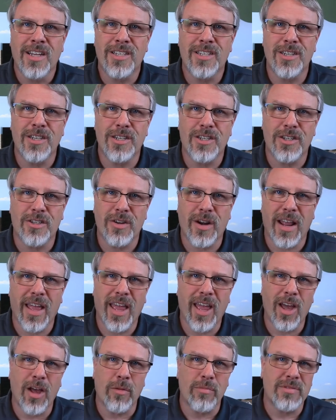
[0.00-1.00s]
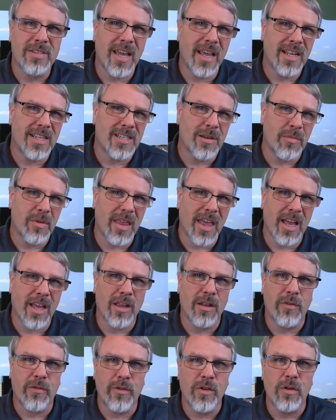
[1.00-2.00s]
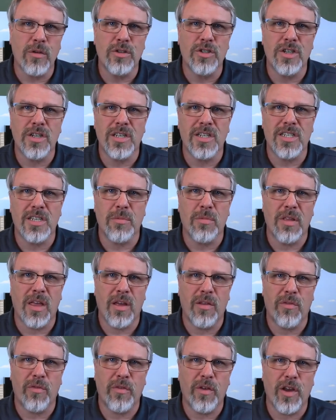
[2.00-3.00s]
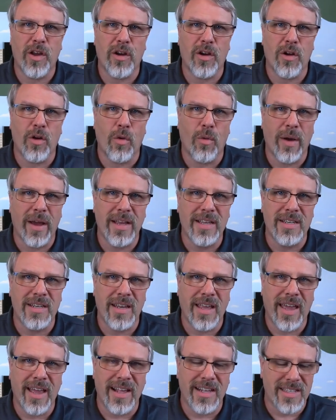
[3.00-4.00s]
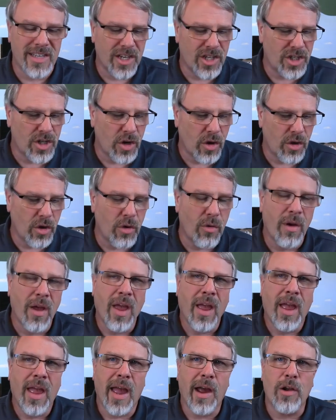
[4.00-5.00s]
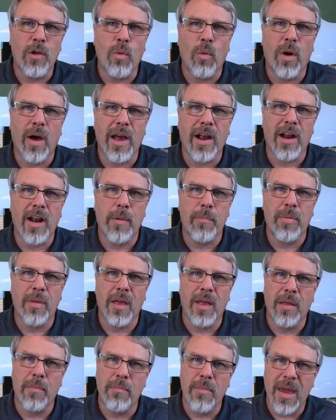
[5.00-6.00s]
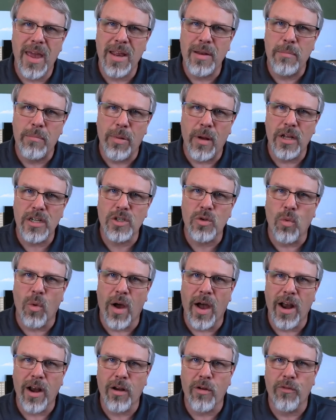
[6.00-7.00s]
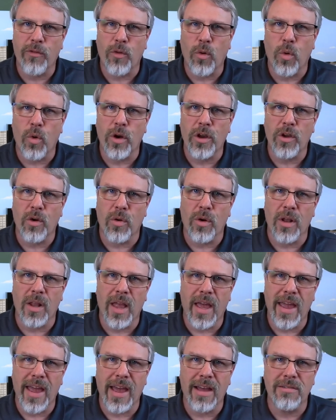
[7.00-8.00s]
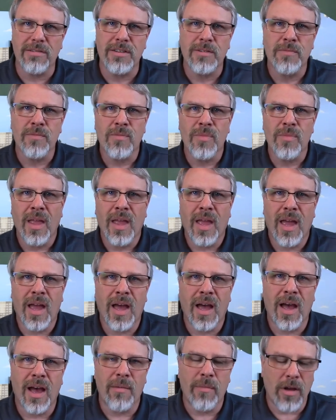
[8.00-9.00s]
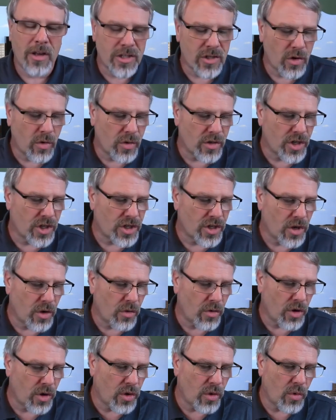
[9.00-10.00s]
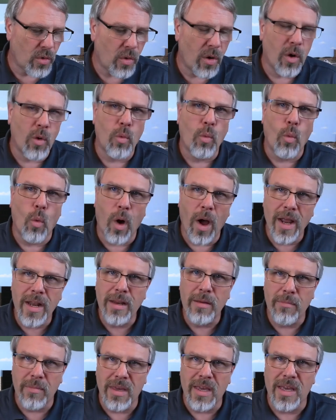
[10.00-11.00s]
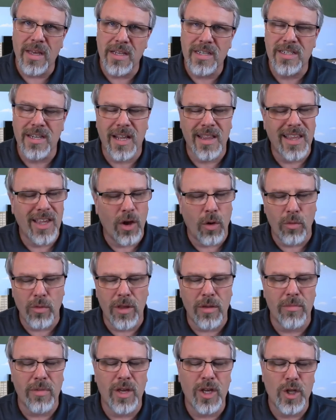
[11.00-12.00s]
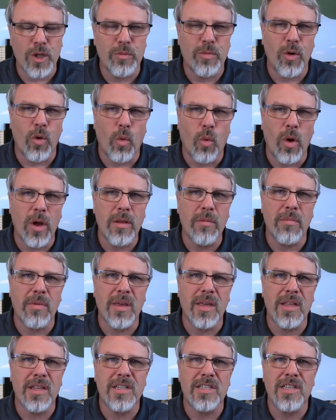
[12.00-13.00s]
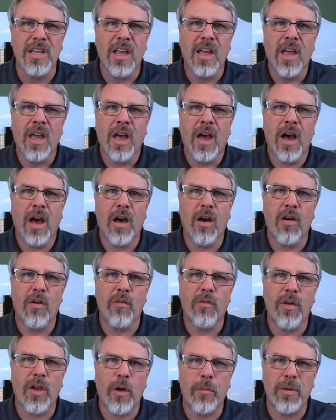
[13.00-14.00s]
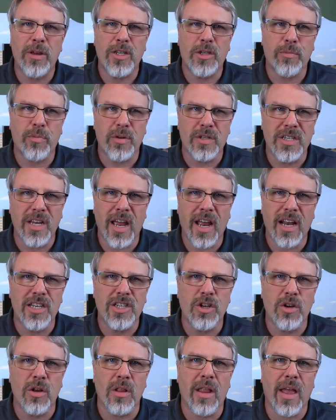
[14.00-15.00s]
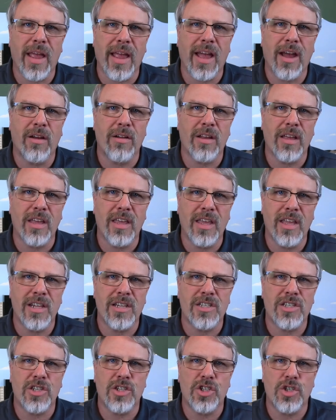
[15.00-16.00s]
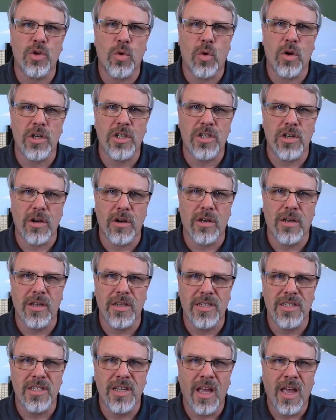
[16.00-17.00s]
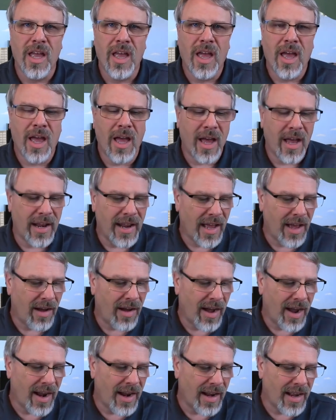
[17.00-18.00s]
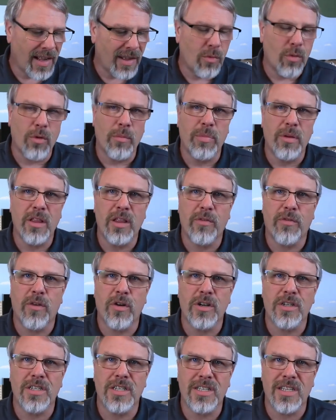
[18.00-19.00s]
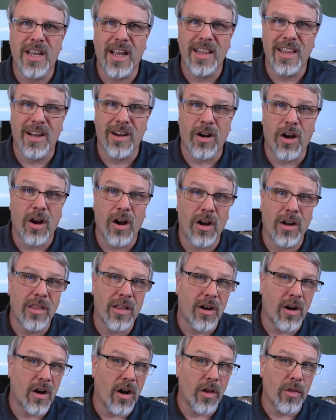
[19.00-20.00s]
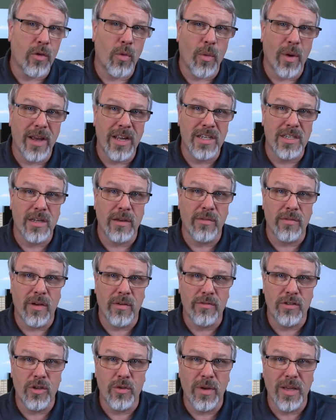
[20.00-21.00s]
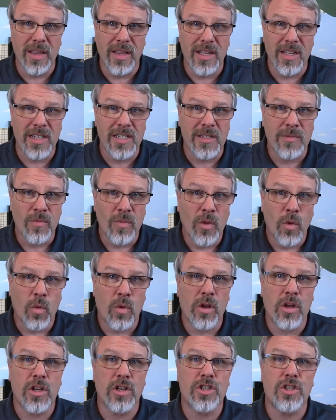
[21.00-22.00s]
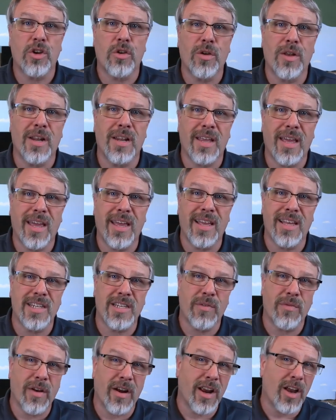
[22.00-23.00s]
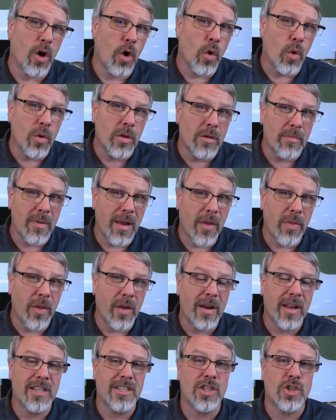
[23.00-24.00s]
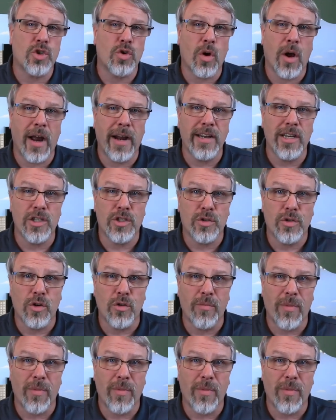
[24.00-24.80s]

to try to help take some of that confusion and some of that fear away today as I show you how to wire up a main bus wire for your layout. I'm also going to show you one means, not the only means, but one means of helping to protect your layout against short circuits. Now, I will be the first to say there are other ways of doing this. What I'm going to show you today is a very old method. It's a tried and true